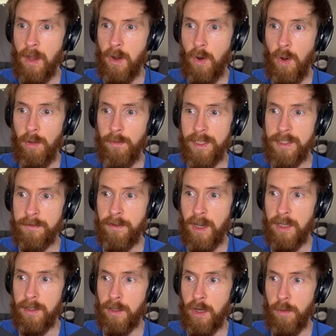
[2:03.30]
Always
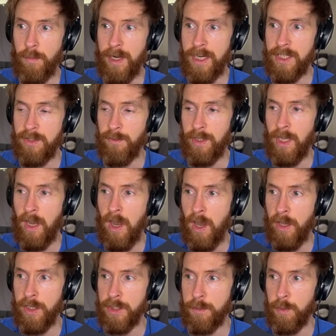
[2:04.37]
find a combination with the
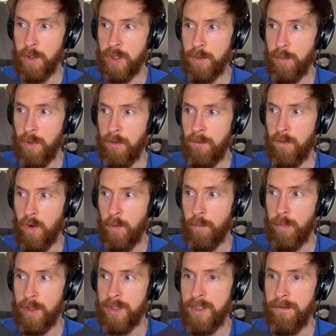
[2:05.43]
highest possible form
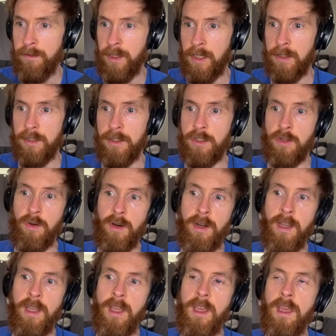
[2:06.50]
plus difficulty
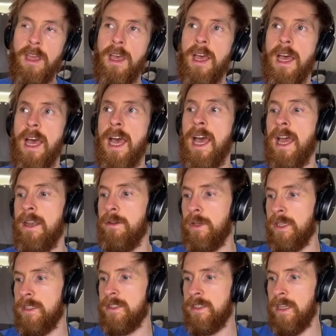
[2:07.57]
score. And you
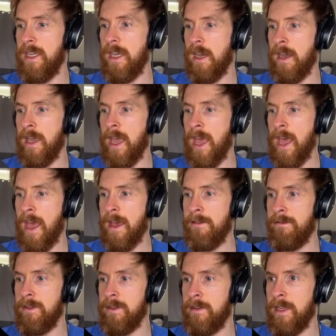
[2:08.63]
can see I
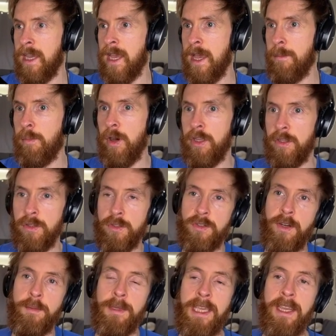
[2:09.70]
have the Python
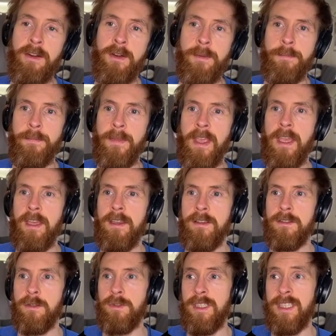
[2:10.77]
script here.
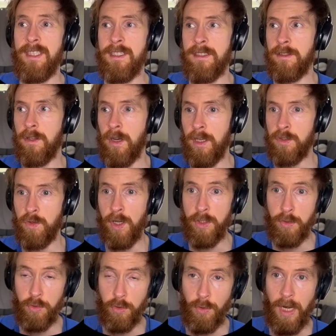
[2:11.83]
So this is gonna try
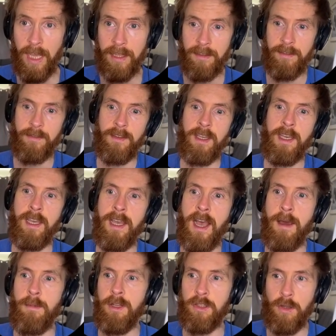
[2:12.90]
to do that.
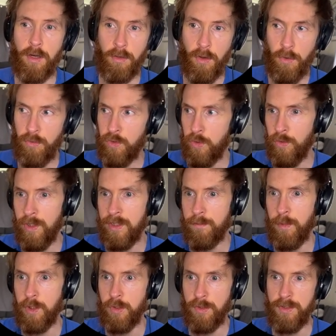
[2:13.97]
I'm not gonna go through this,
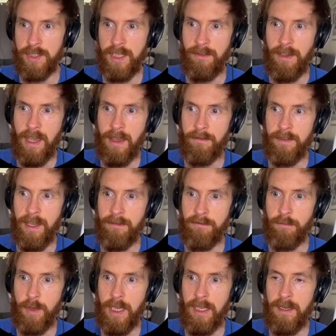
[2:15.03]
but you can see we have def
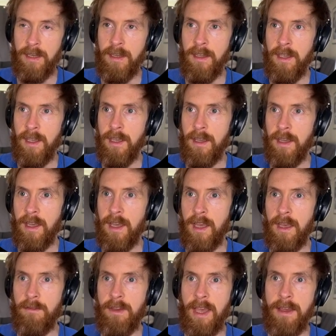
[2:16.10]
mid,
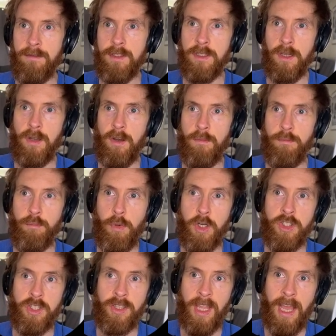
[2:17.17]
we have some
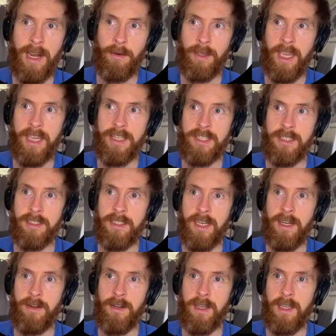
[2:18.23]
budget allocations
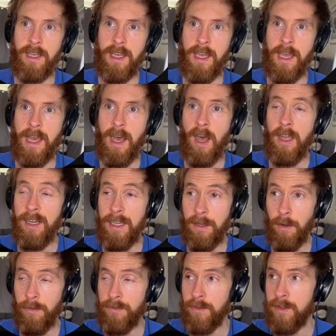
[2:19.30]
here. I did
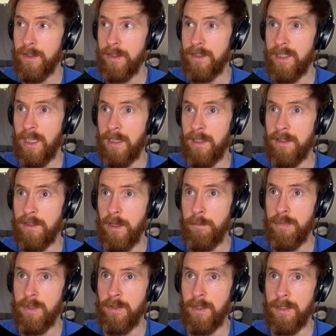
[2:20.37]
not set this
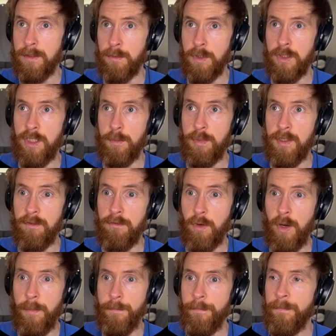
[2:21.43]
up, so this was
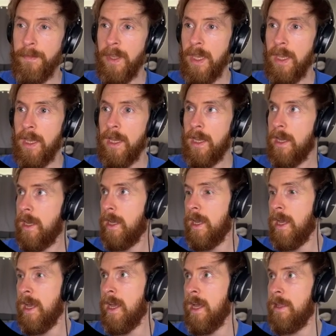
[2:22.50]
GPT-4.
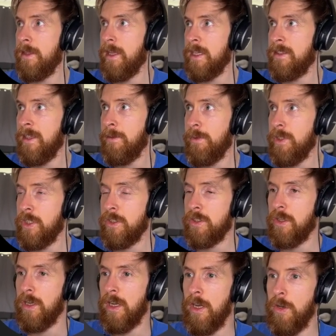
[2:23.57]
And I think we're just
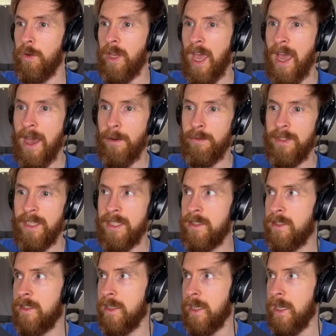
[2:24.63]
gonna look how
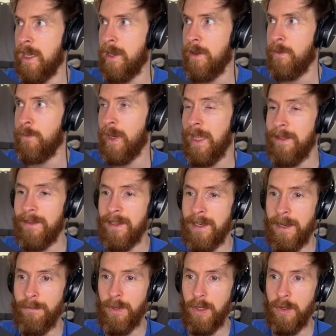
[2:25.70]
this went, and
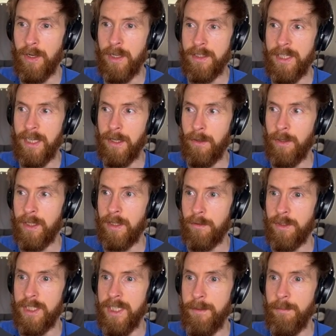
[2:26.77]
then we're gonna take a look at our
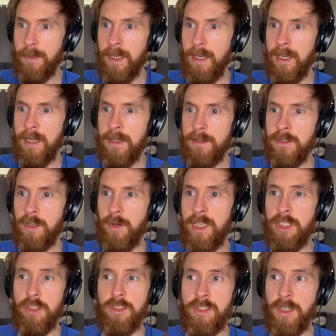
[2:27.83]
team. So it
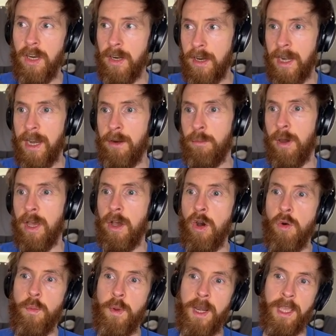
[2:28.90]
just started here by
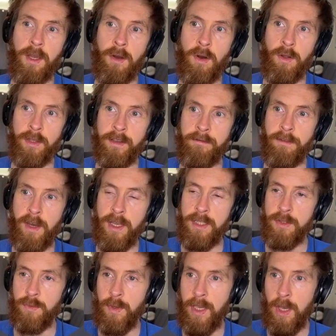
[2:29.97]
opening all the
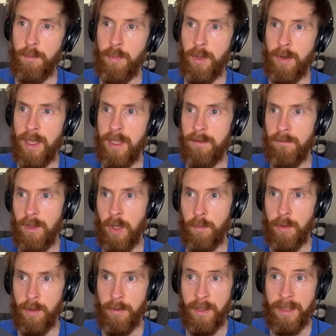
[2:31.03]
files we uploaded. We
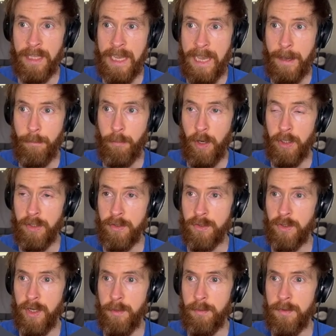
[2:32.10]
uploaded the Python
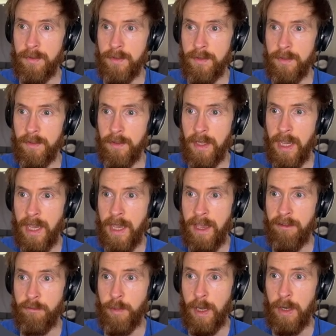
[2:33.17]
script, the
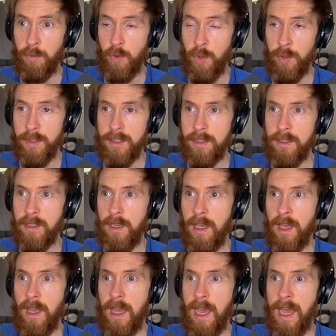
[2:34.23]
FPL rules,
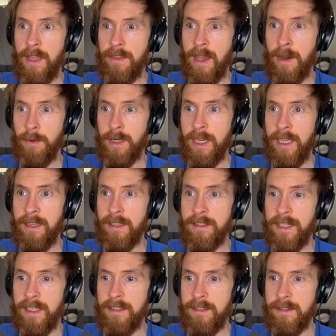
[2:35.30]
and our data
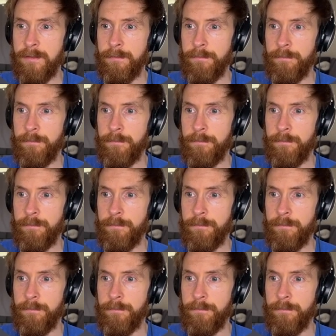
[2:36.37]
sets.